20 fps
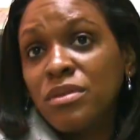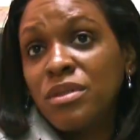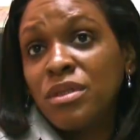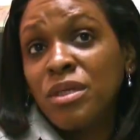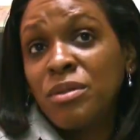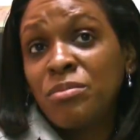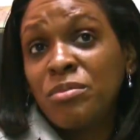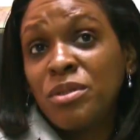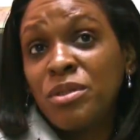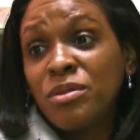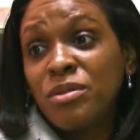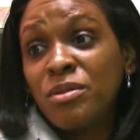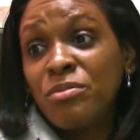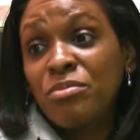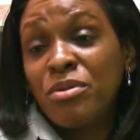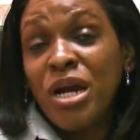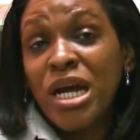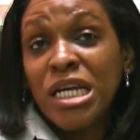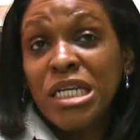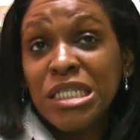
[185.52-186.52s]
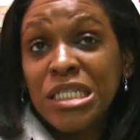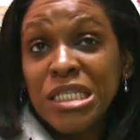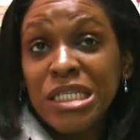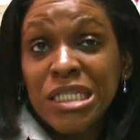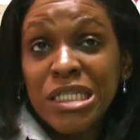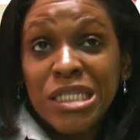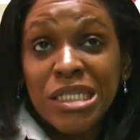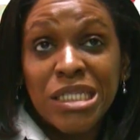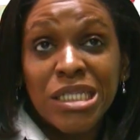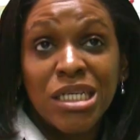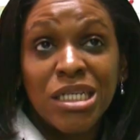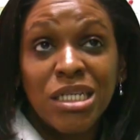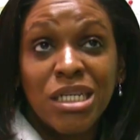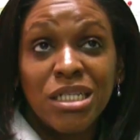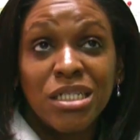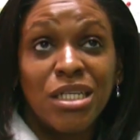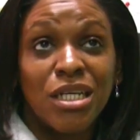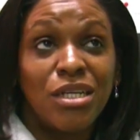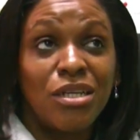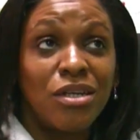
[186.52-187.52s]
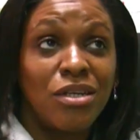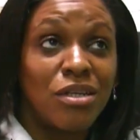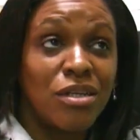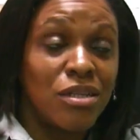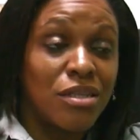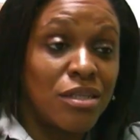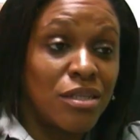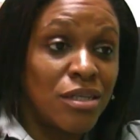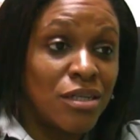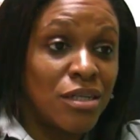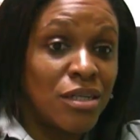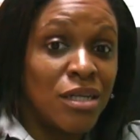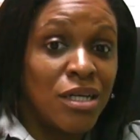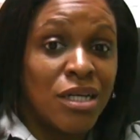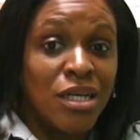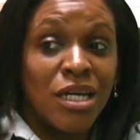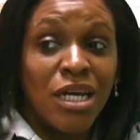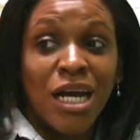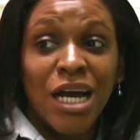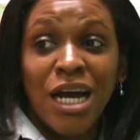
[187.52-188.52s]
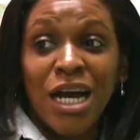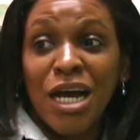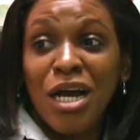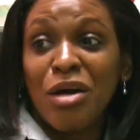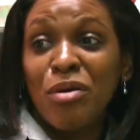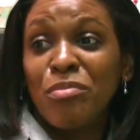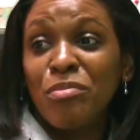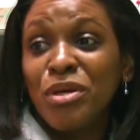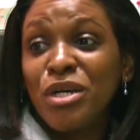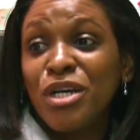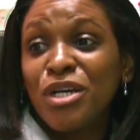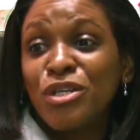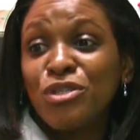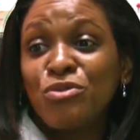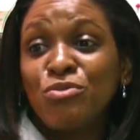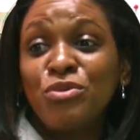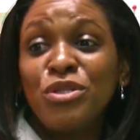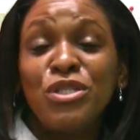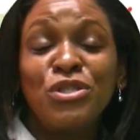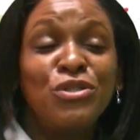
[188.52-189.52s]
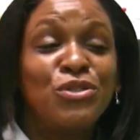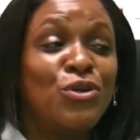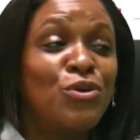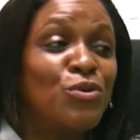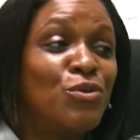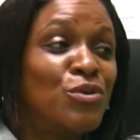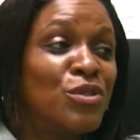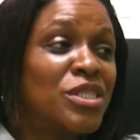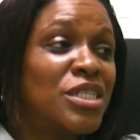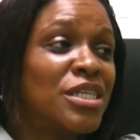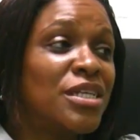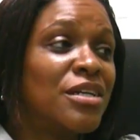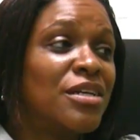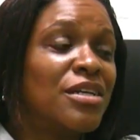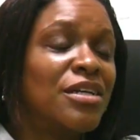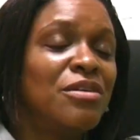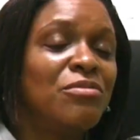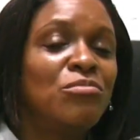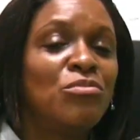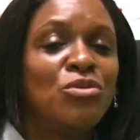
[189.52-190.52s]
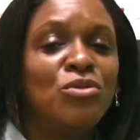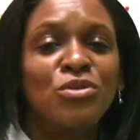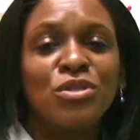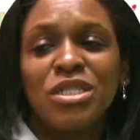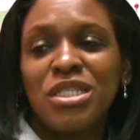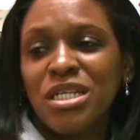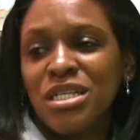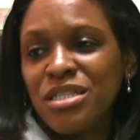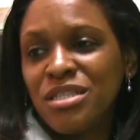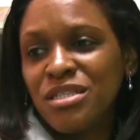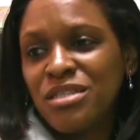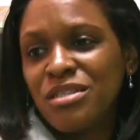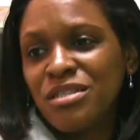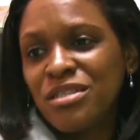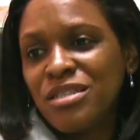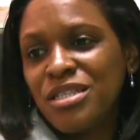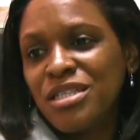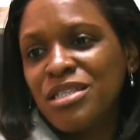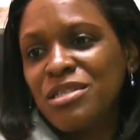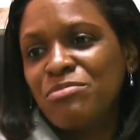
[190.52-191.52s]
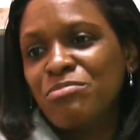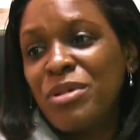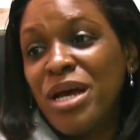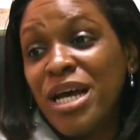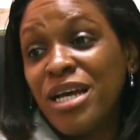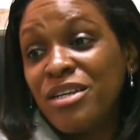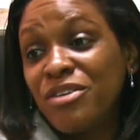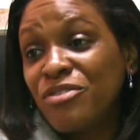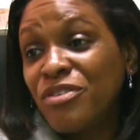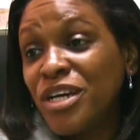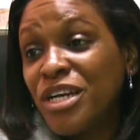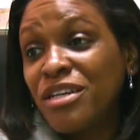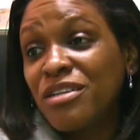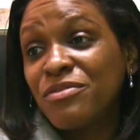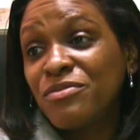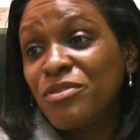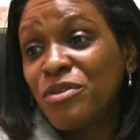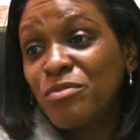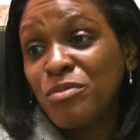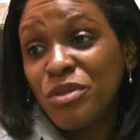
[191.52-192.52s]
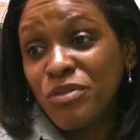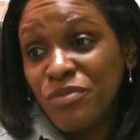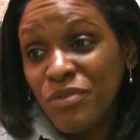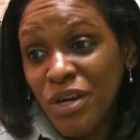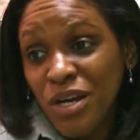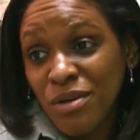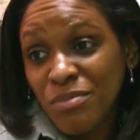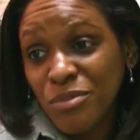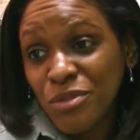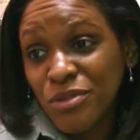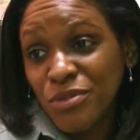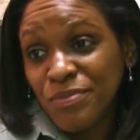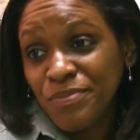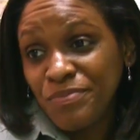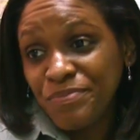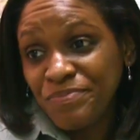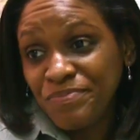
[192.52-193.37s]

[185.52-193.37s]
The the prices that's another thing, um, because we don't in most instances buy directly from the farmer.